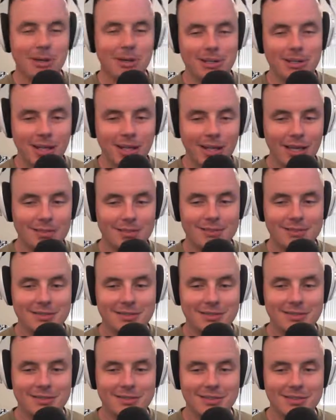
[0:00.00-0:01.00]
a Bud Light
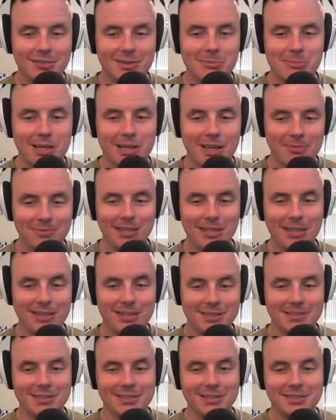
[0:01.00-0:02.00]
from my left
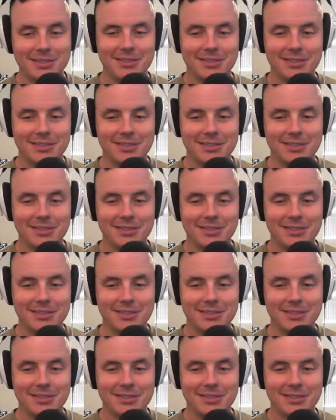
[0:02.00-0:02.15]
hand,